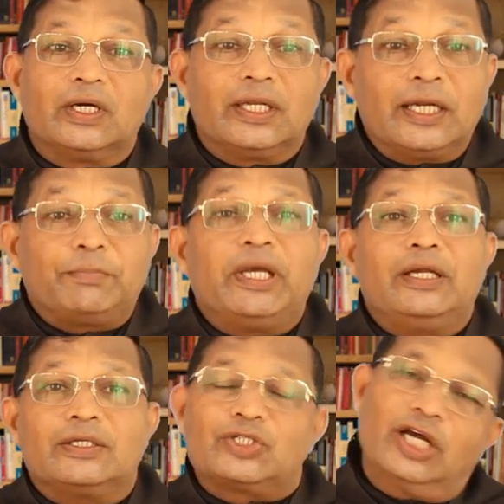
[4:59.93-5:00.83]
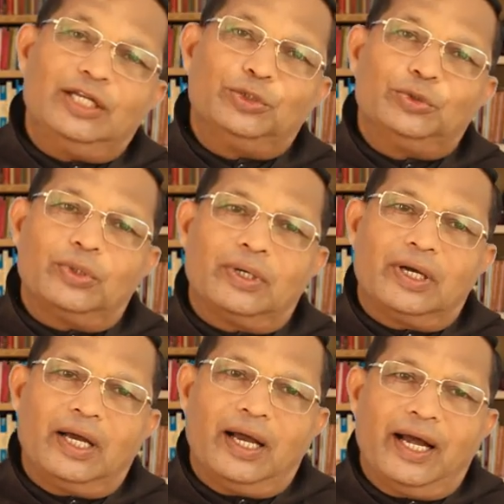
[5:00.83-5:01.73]
Let me tell you
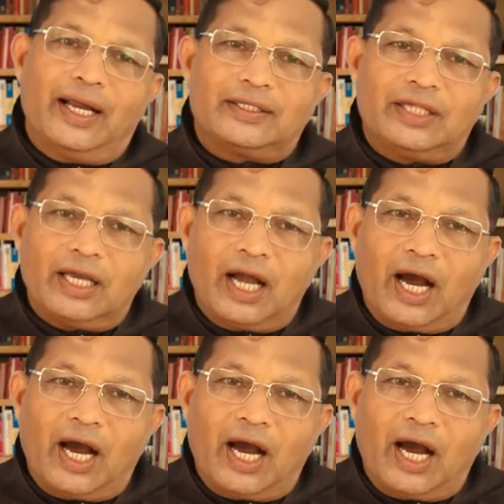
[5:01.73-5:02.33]
at the